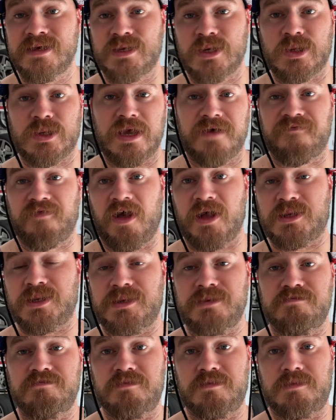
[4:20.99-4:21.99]
So Safe Light's
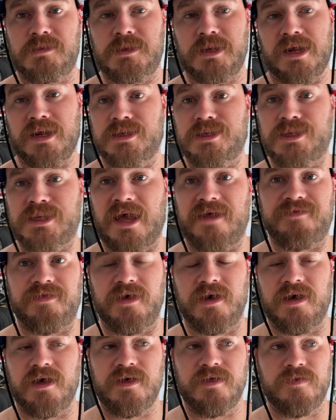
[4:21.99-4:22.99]
trying to set
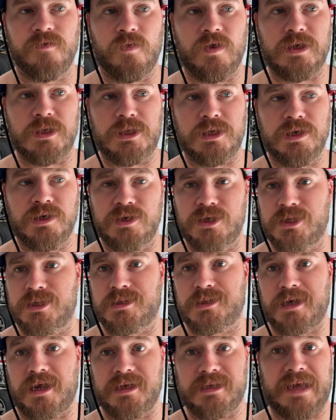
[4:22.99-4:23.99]
the windshield,
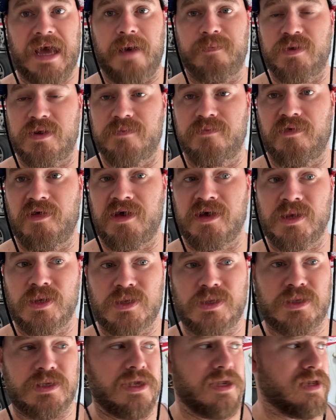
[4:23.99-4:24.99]
just trying to tap it in
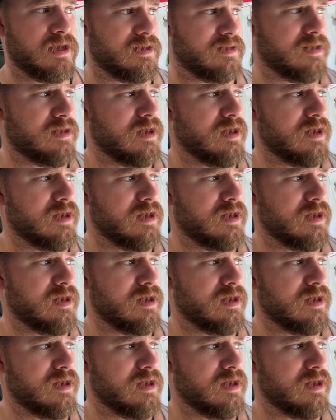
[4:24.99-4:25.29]
place to